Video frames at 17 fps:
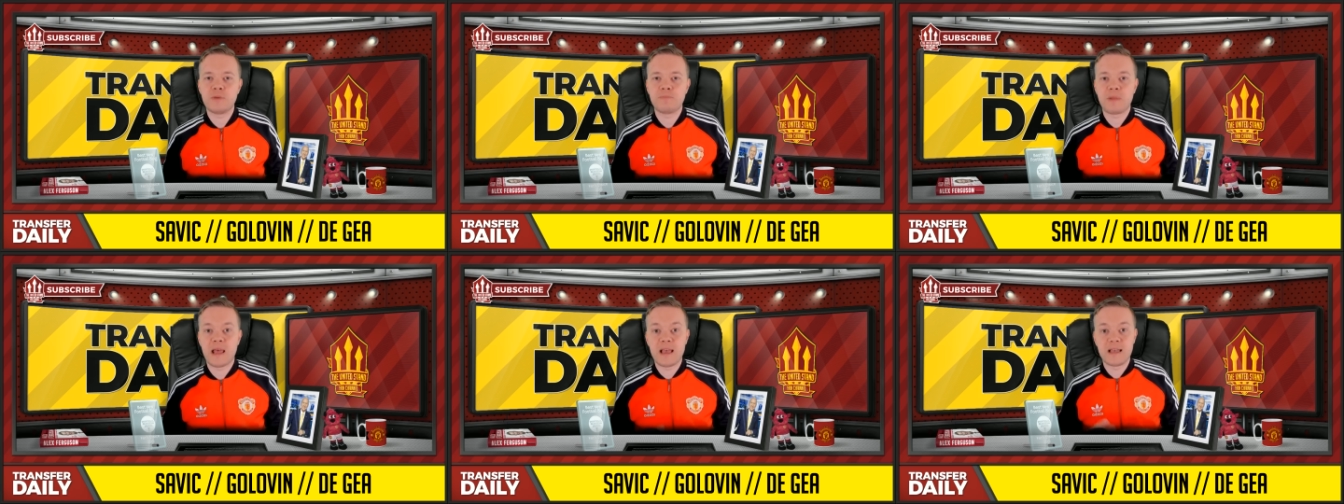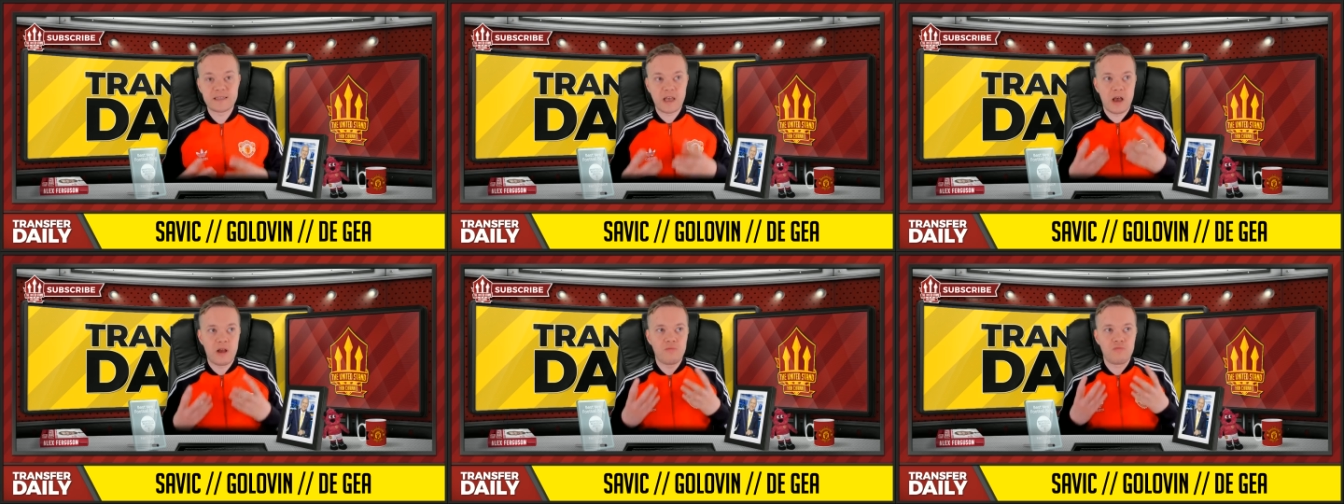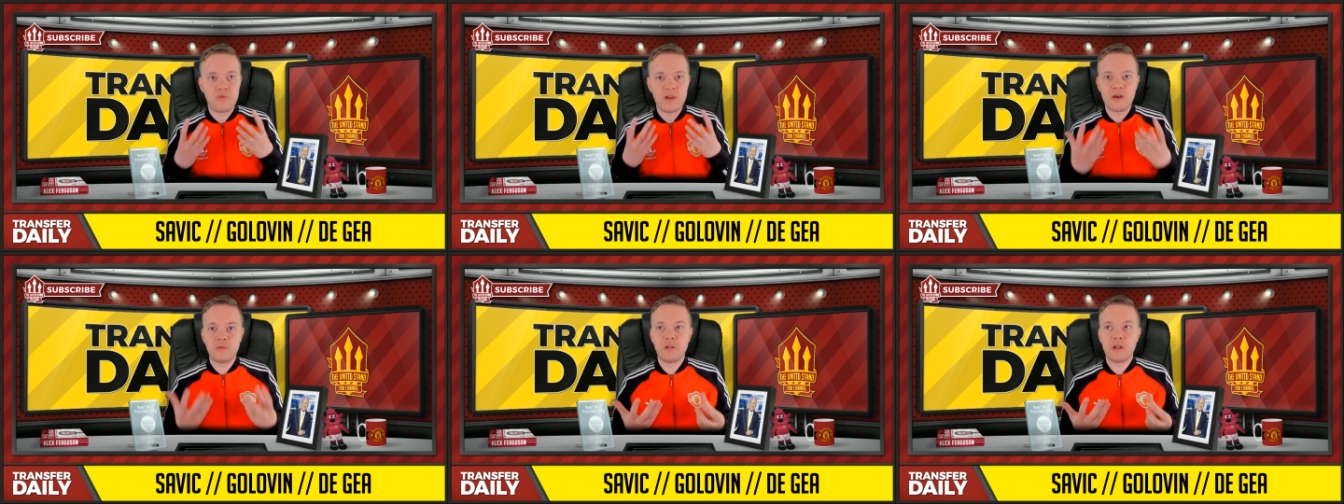players that are
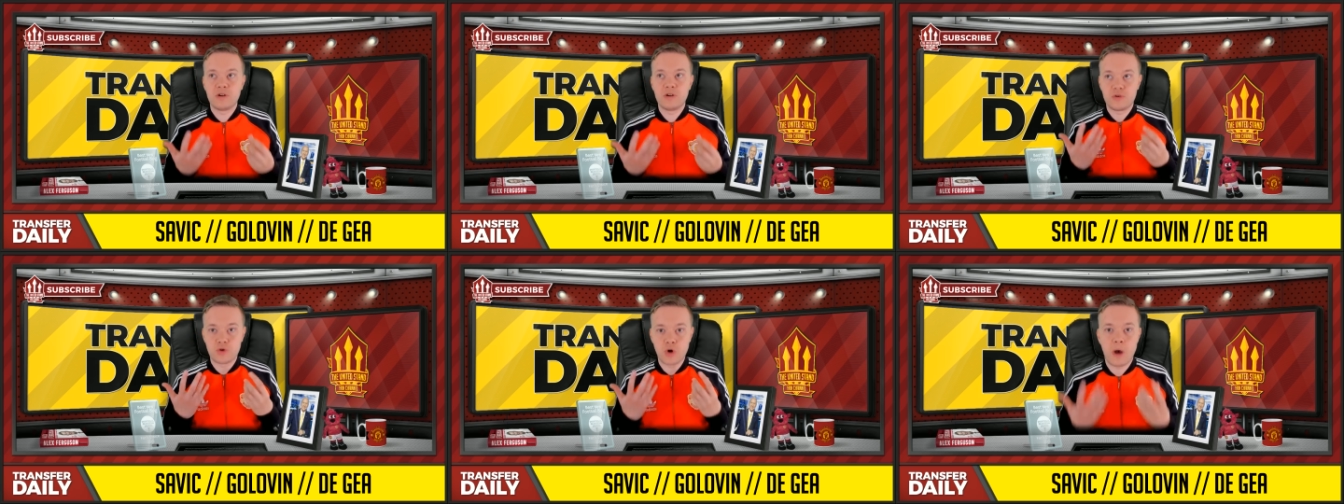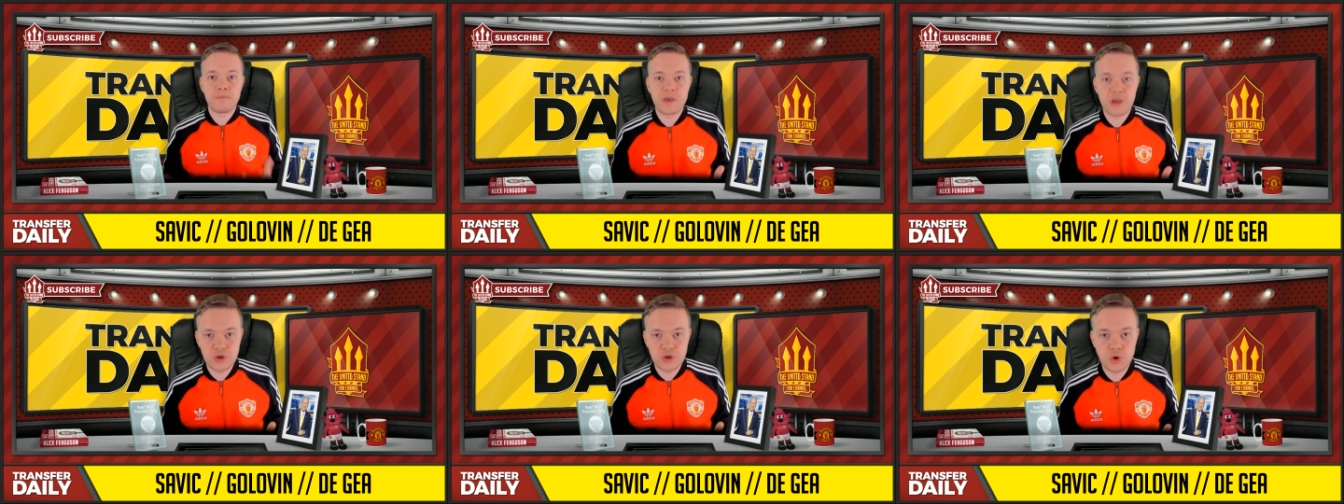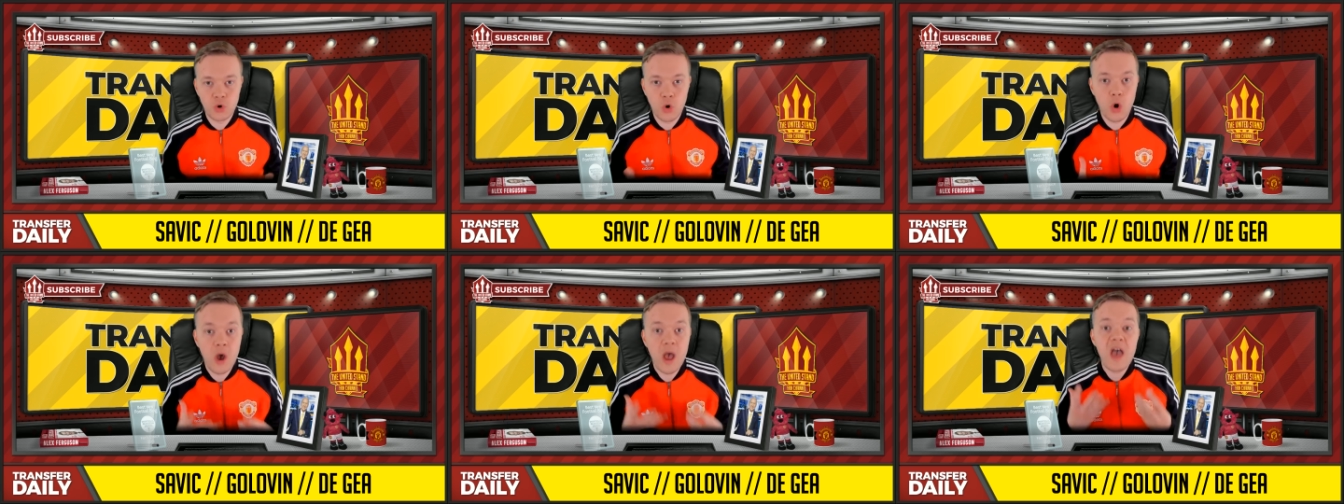real, drop your
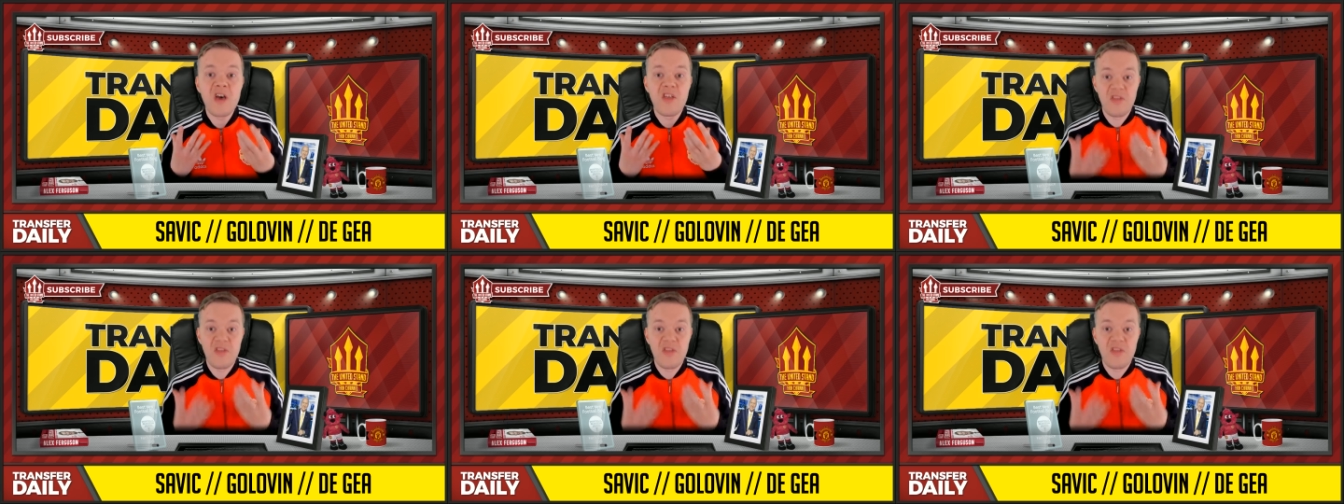jaw.